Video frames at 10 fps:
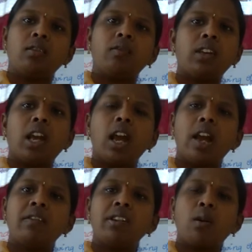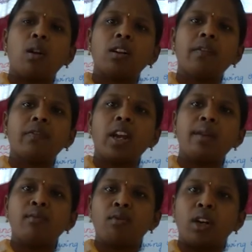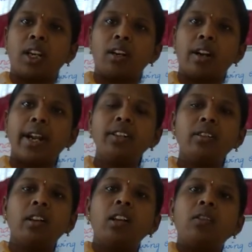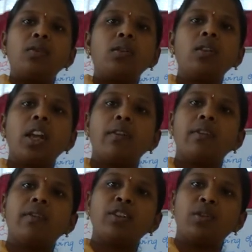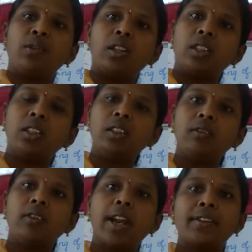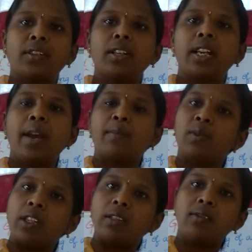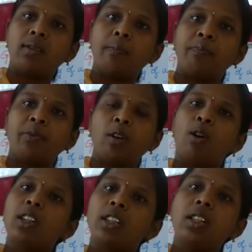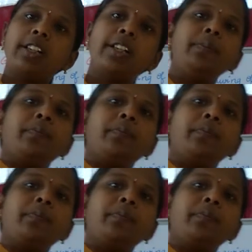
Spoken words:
We are having lot of time to read, right? So, everyone should learn national capitals. Okay, children?